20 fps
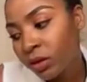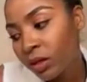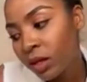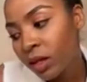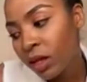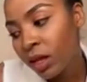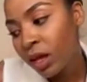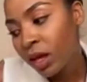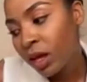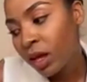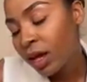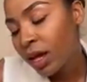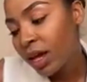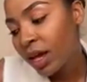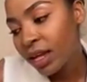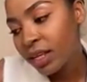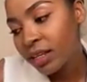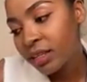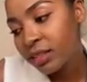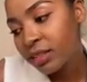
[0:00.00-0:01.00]
You know?
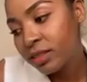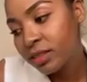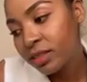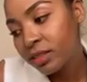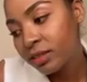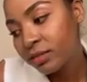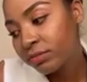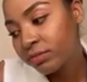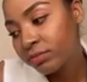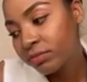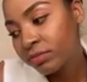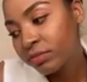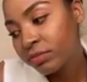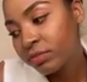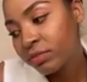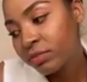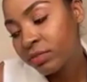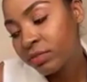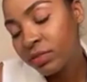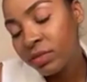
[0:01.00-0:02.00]
And
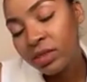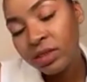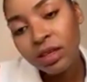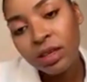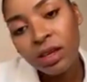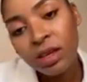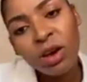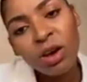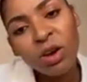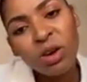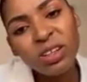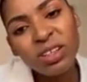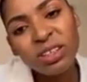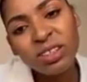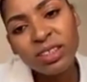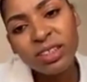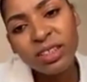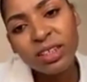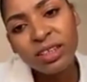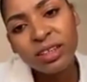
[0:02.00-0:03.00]

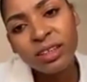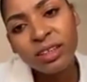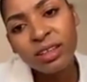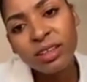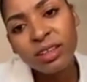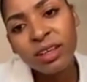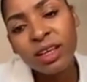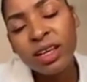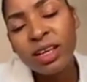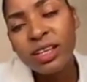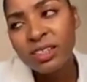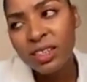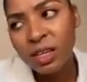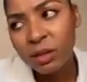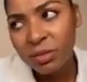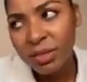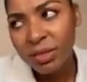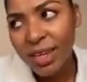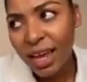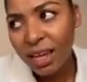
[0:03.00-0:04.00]

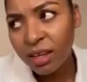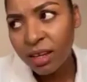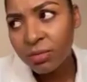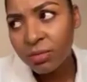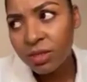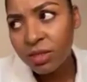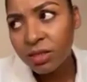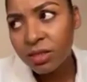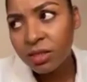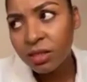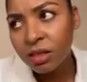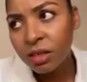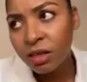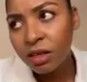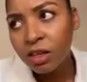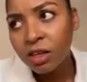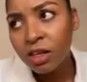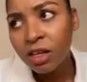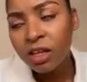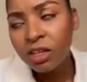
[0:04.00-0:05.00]
Honestly,
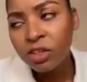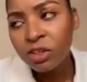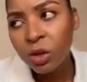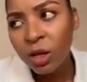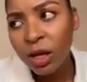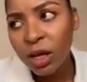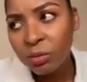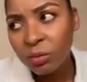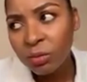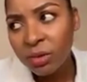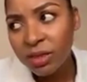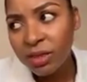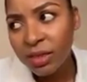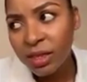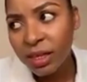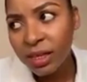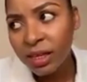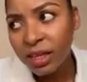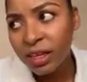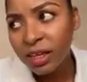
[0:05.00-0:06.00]
sometimes
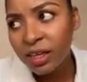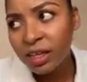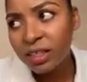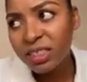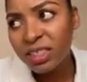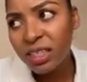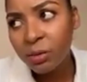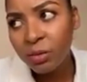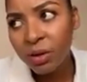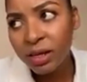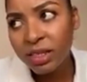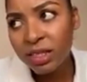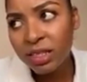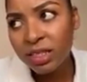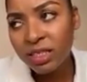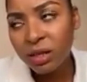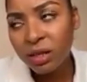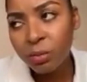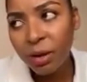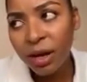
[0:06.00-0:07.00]
you can be
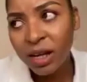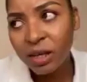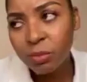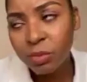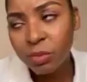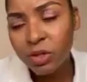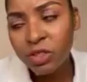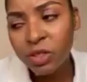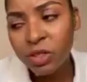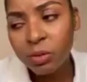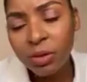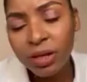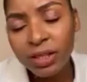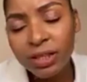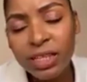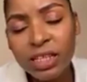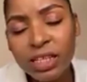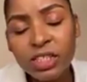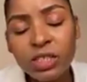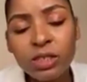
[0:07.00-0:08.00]
thinking somebody is a
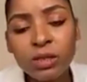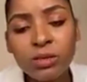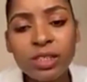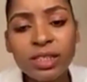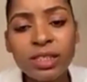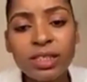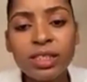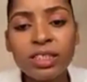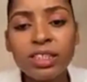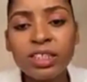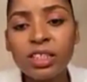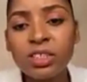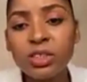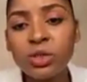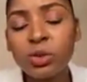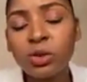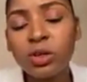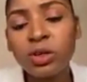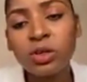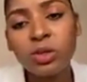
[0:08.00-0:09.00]
bad person, but they're
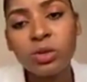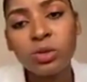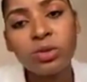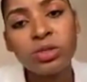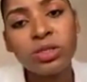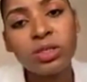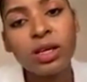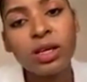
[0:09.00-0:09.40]
seriously